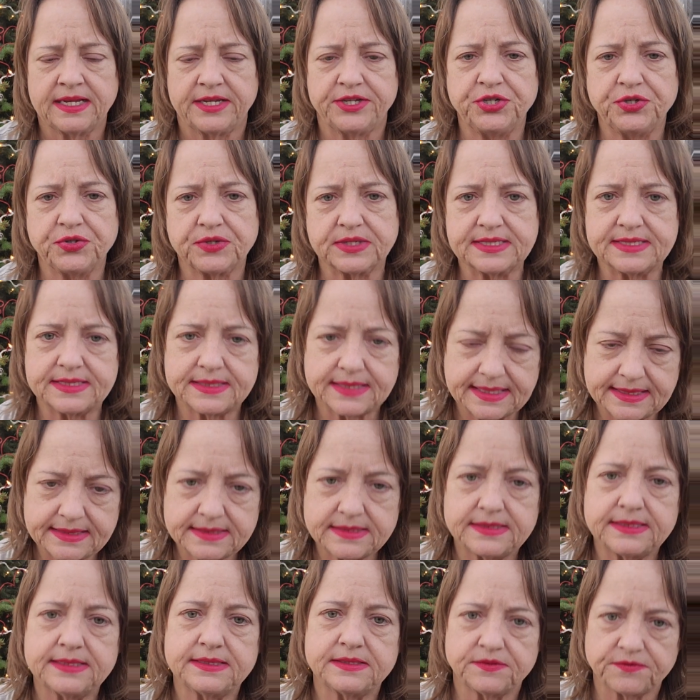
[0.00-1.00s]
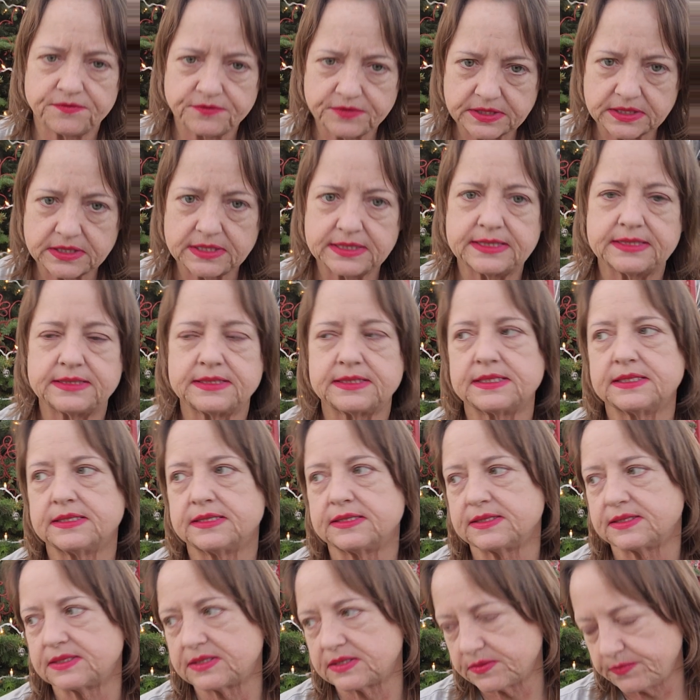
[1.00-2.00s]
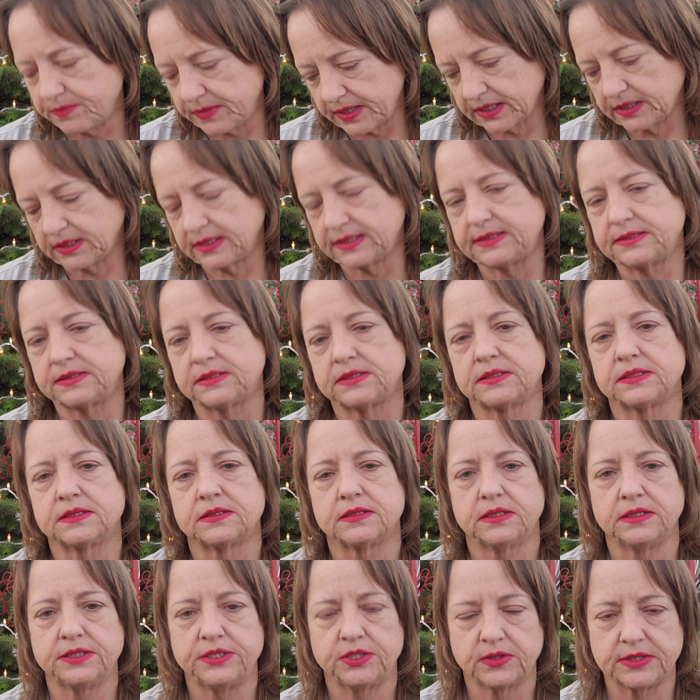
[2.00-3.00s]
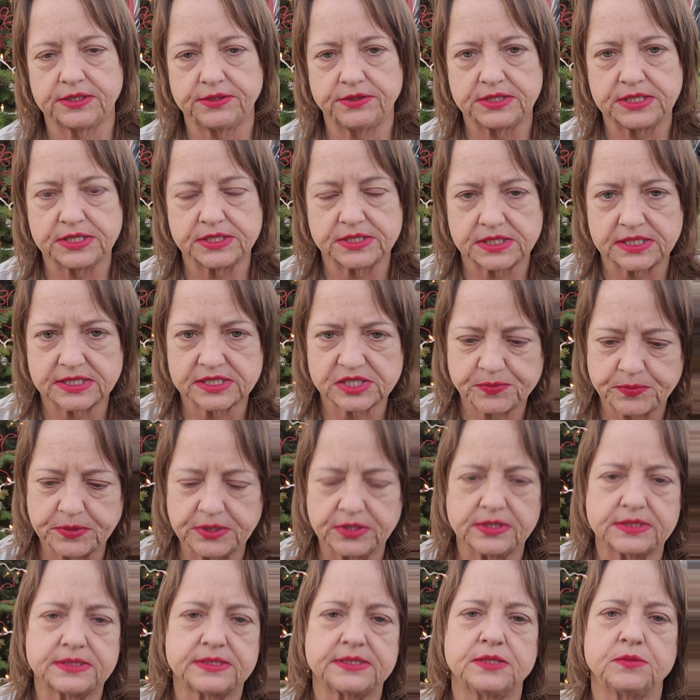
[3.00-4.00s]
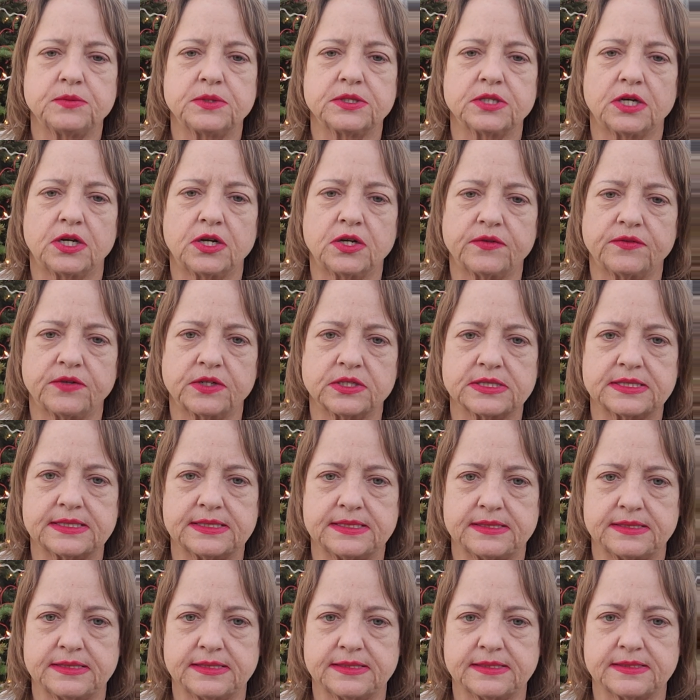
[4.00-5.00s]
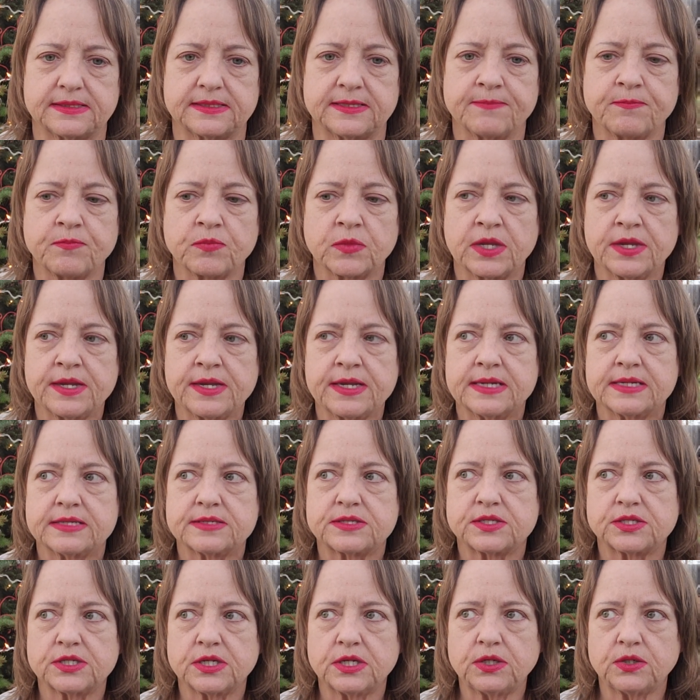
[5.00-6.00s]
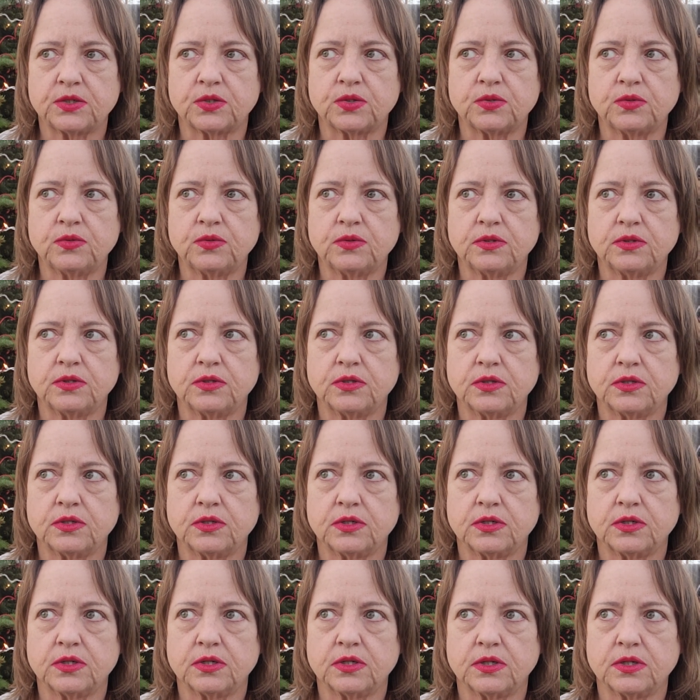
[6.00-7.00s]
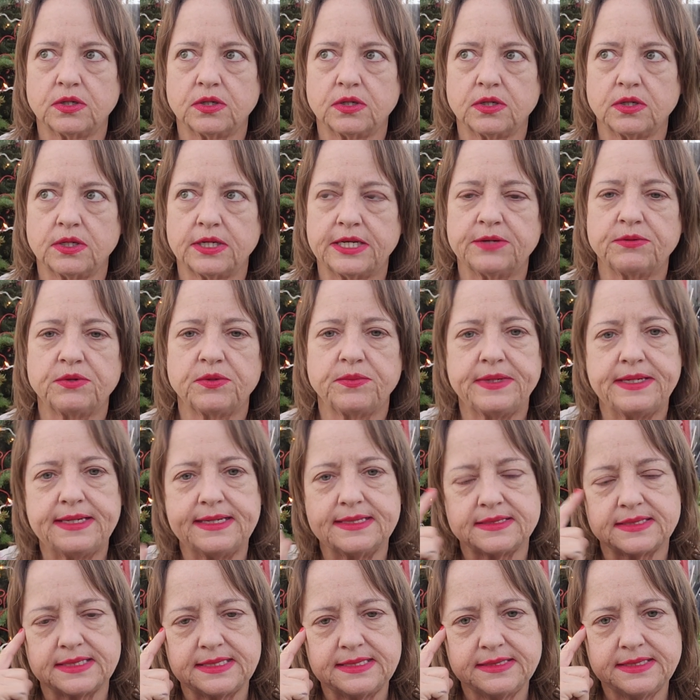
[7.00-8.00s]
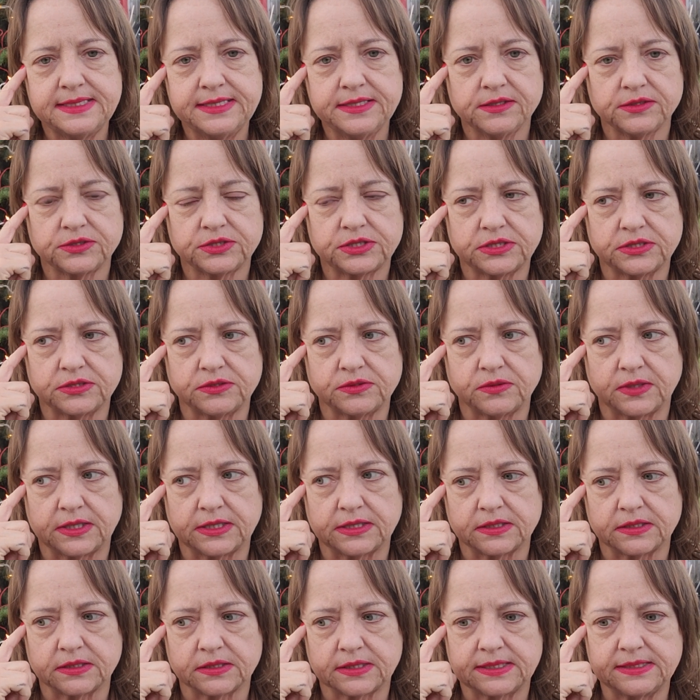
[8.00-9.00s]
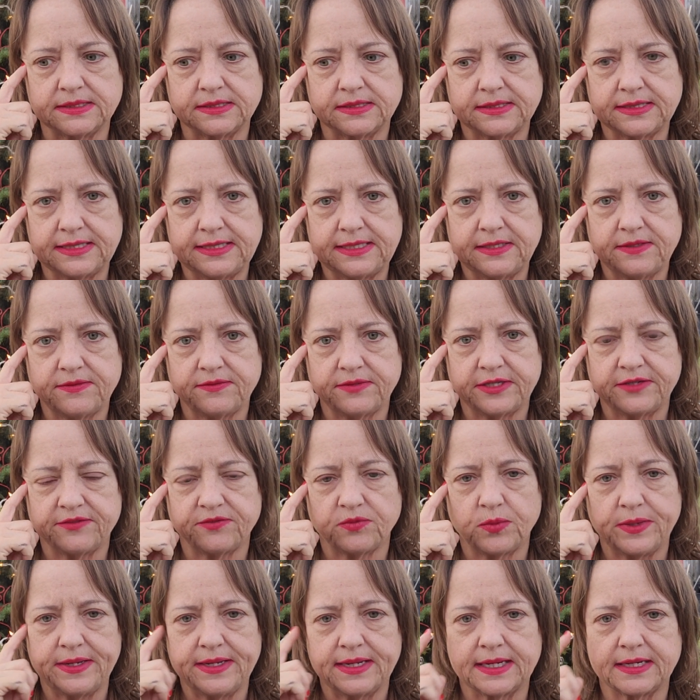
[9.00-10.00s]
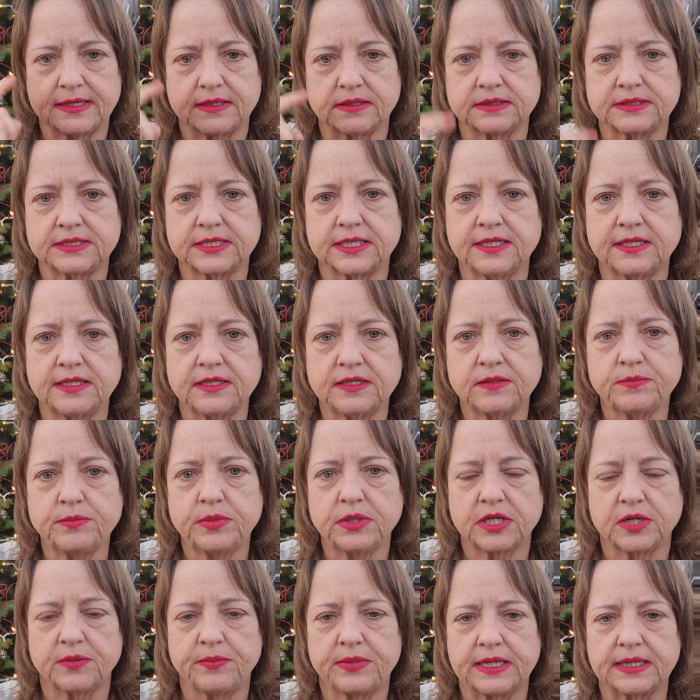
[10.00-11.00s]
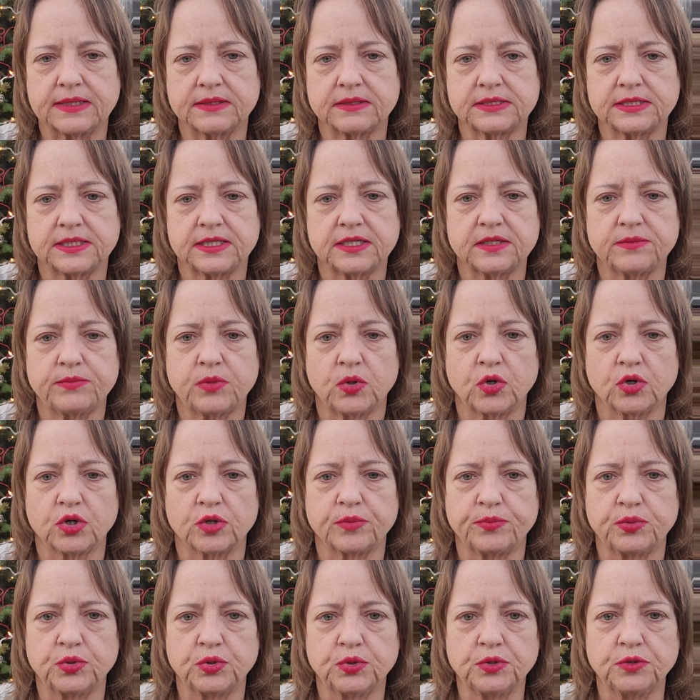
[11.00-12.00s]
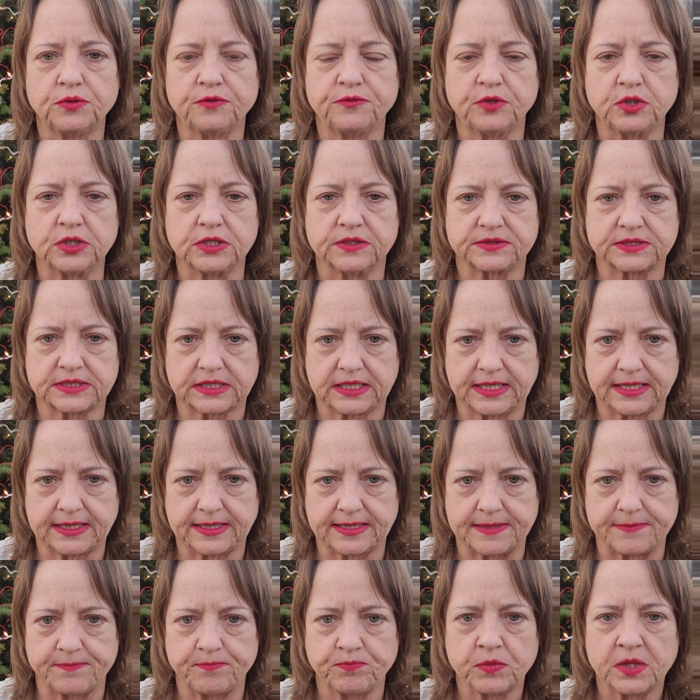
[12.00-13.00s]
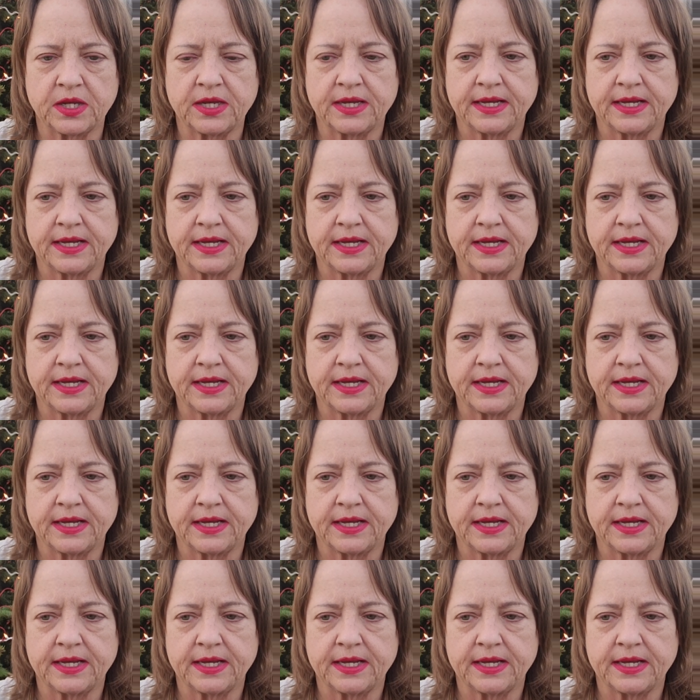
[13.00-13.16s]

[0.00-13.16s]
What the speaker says: You can taste it, feel it, smell it, experience it with all of our senses. So it's easier to conceive if we had a tub, a bathtub, or a pool full of slime,